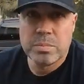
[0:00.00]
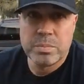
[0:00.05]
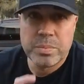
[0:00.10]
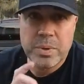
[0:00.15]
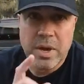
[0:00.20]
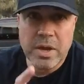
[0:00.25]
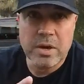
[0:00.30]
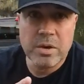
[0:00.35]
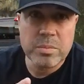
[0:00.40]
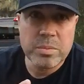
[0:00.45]

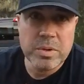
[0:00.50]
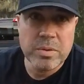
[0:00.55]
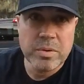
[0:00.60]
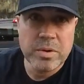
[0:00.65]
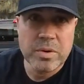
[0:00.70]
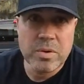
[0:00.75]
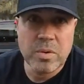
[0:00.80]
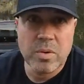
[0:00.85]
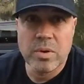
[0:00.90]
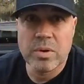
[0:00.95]
better be
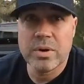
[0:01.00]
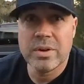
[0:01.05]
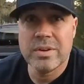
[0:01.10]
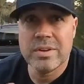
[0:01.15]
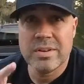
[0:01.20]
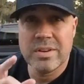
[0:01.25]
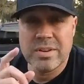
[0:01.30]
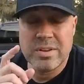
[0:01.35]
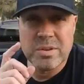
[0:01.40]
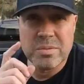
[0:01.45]

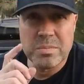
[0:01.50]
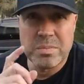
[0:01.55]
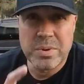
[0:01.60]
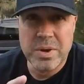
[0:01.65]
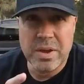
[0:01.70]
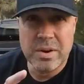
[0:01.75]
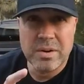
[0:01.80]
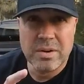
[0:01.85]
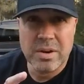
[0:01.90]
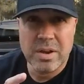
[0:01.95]
recording and you
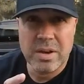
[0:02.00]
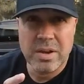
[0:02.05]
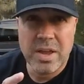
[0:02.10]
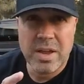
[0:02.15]
better not